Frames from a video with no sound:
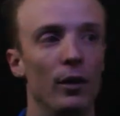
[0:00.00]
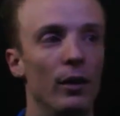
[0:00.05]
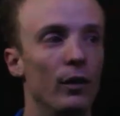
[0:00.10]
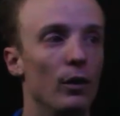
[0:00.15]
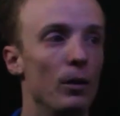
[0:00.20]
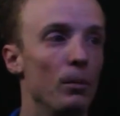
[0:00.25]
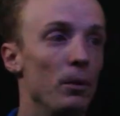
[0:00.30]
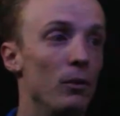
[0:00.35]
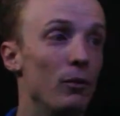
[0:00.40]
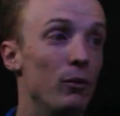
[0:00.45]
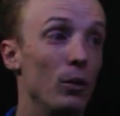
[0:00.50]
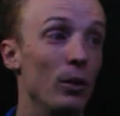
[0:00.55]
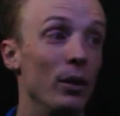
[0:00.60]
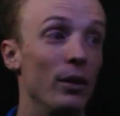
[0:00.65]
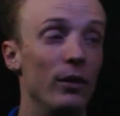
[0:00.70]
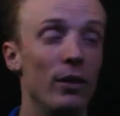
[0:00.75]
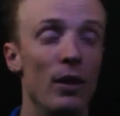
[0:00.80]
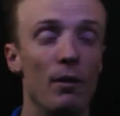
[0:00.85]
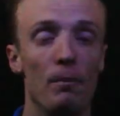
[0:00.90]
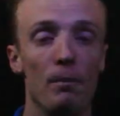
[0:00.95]
This could be
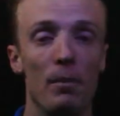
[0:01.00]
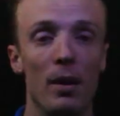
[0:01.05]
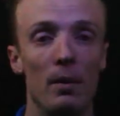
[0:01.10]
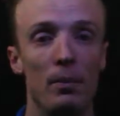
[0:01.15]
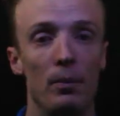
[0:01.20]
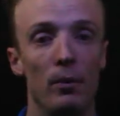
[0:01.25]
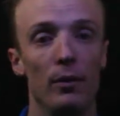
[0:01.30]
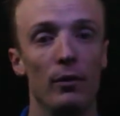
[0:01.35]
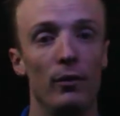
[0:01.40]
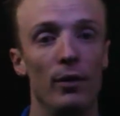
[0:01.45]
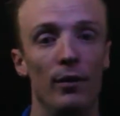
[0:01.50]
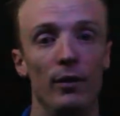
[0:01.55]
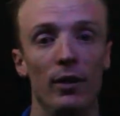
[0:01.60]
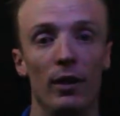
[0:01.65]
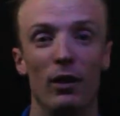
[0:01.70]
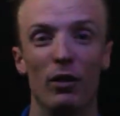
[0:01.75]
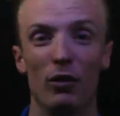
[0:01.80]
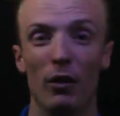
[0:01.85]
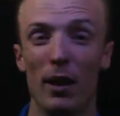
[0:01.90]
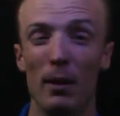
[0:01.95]
47 people and
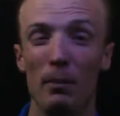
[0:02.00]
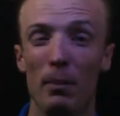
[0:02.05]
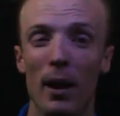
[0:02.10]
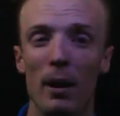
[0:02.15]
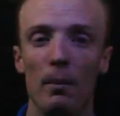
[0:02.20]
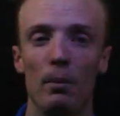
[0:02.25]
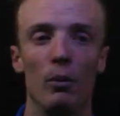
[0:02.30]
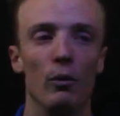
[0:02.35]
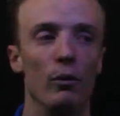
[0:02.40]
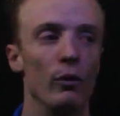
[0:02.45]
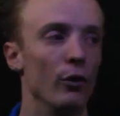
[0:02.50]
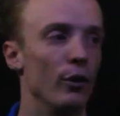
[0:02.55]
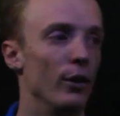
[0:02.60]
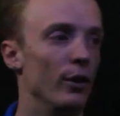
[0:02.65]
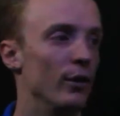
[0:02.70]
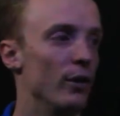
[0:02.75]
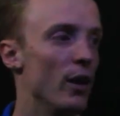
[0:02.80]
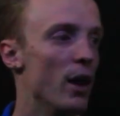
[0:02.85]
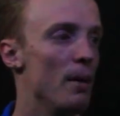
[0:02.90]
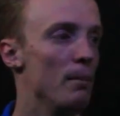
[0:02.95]
53 people, for
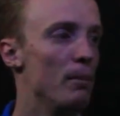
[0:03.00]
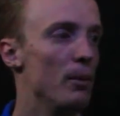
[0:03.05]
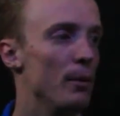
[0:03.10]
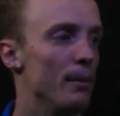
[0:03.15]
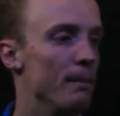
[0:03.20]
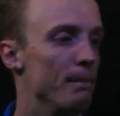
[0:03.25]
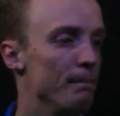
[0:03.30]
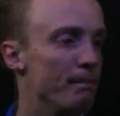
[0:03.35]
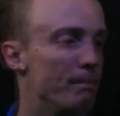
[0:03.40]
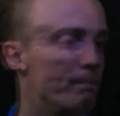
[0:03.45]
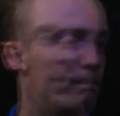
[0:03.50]
example.